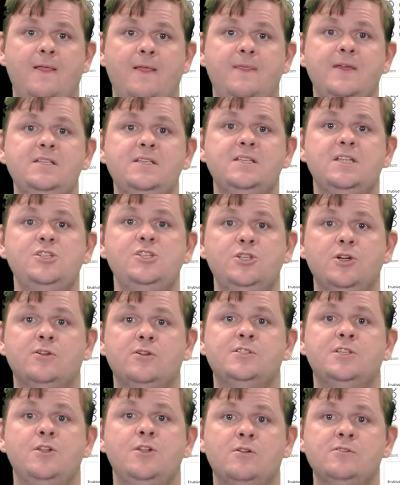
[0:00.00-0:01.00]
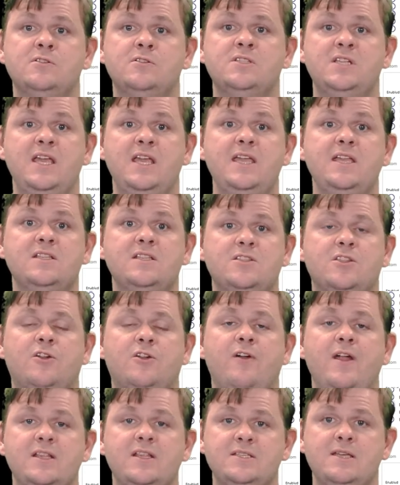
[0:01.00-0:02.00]
This ensures the nozzles heat to the
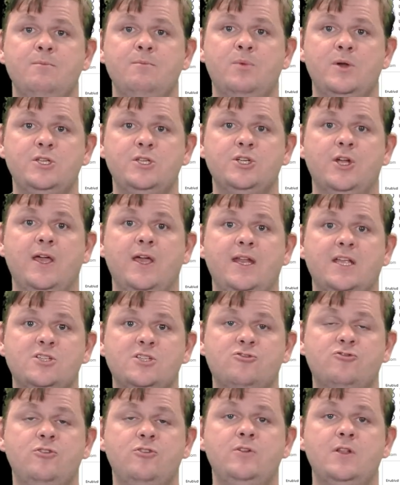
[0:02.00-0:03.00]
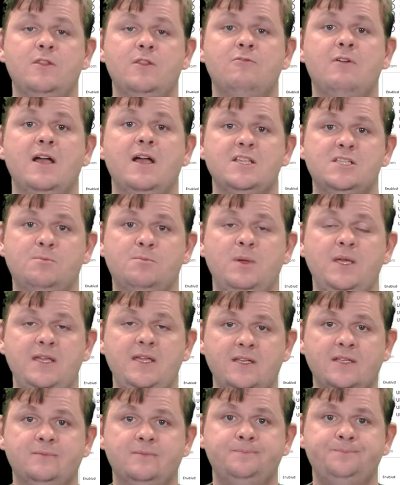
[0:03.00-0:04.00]
correct temperature and extrude at the right
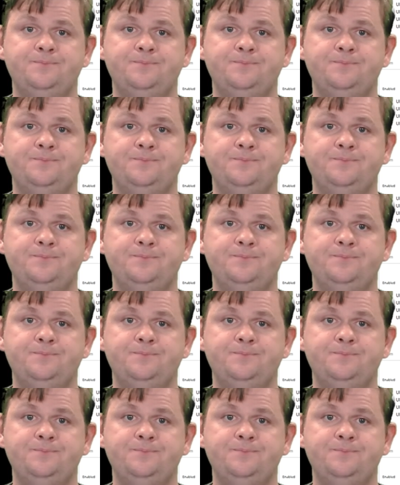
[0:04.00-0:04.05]
speed.